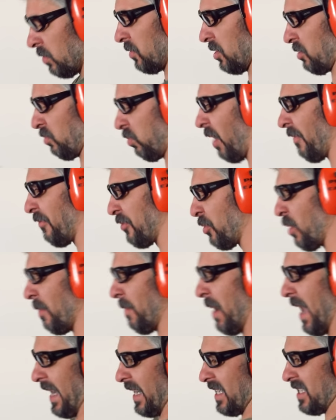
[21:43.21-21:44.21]
Just run through a
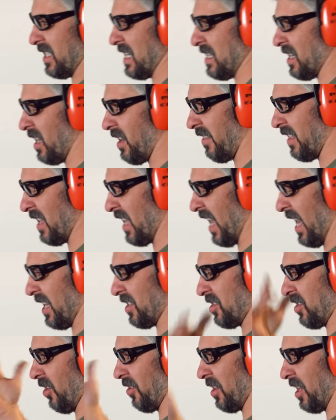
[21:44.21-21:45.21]
magazine into the
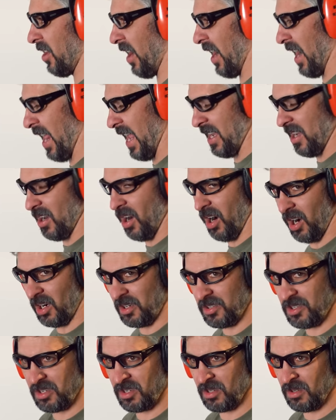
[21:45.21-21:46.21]
A zone here at 8
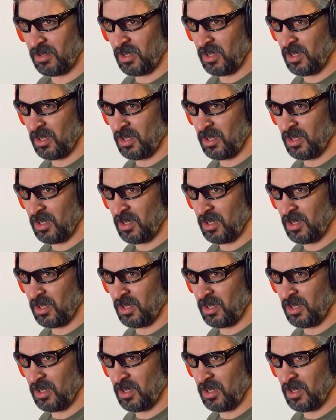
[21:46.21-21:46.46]
yards.